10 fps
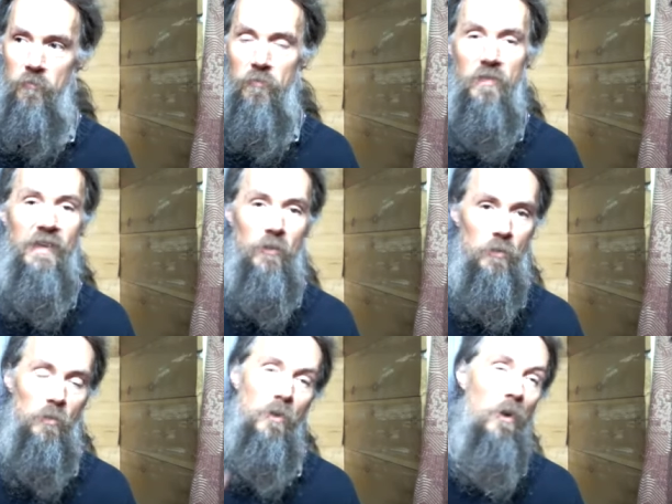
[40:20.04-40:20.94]

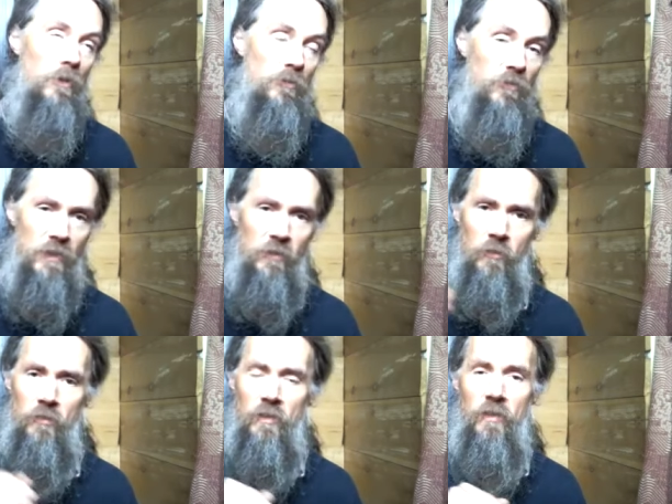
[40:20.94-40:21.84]
field, we'll call it a
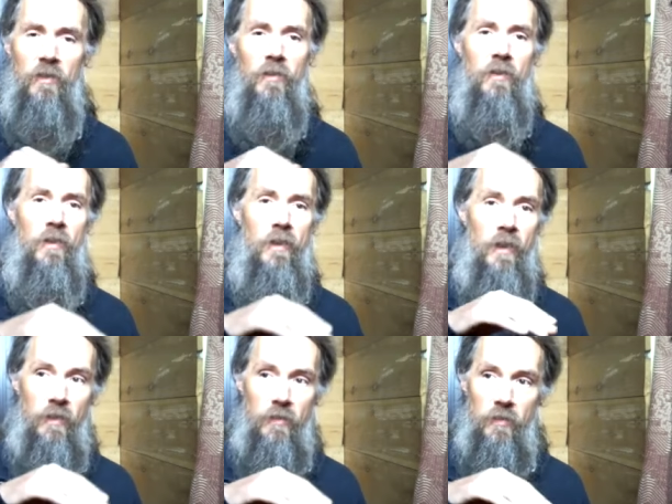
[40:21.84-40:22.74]
field,
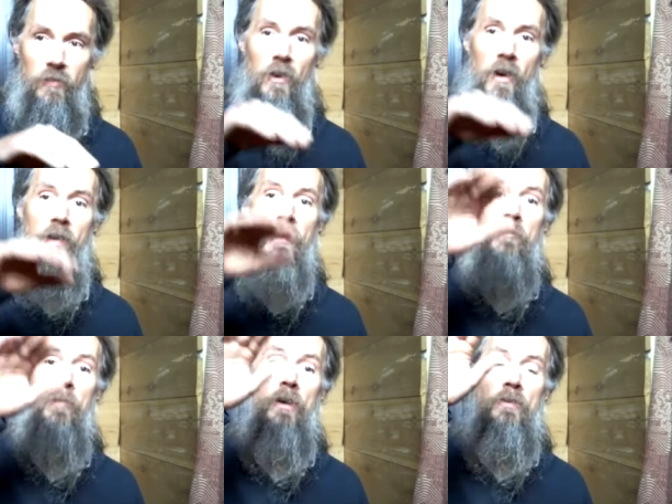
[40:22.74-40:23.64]
and the thought
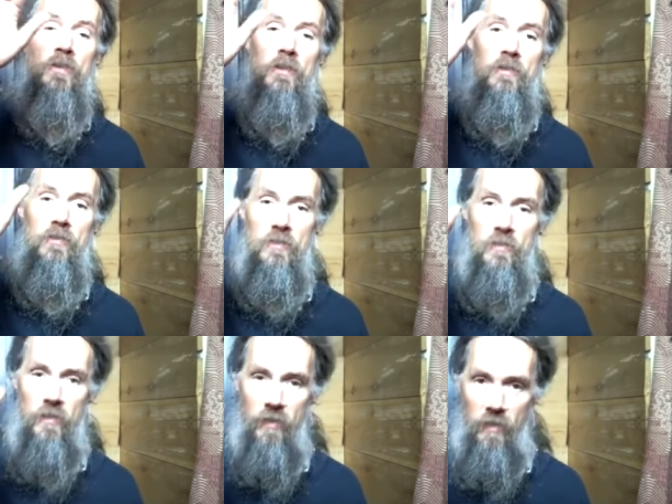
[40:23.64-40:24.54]
emerges
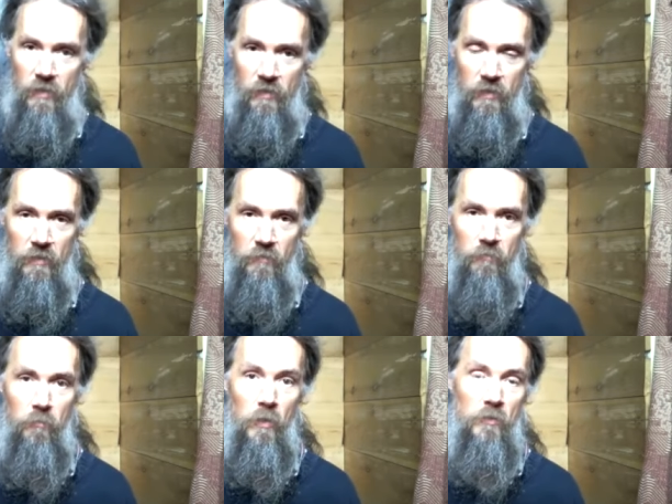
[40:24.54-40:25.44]
and
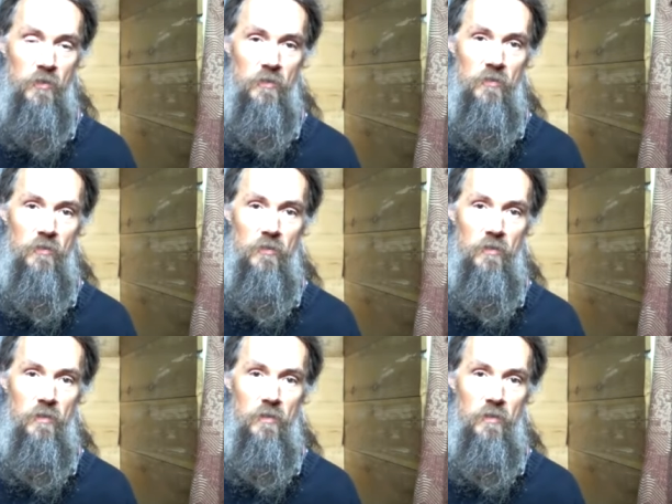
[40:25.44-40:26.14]
then merges.